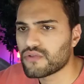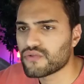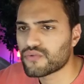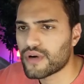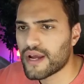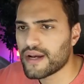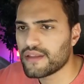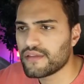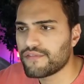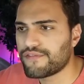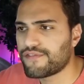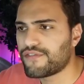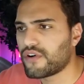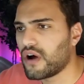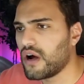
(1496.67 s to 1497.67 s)
I was right in the
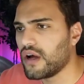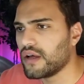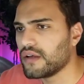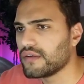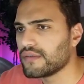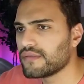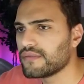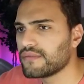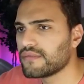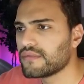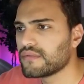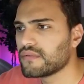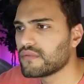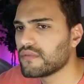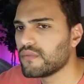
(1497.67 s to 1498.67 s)
front.
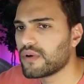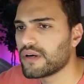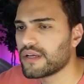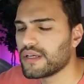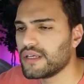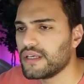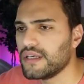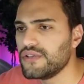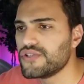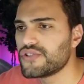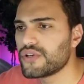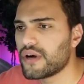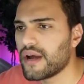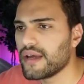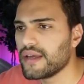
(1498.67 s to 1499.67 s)
What a
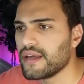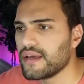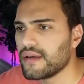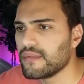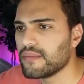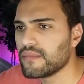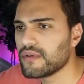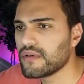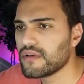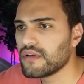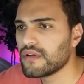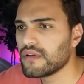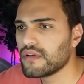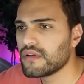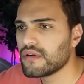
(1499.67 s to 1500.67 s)
geezer I am.
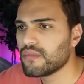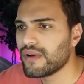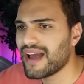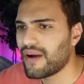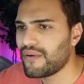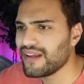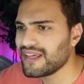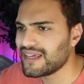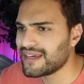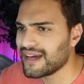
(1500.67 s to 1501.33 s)
Wait, I already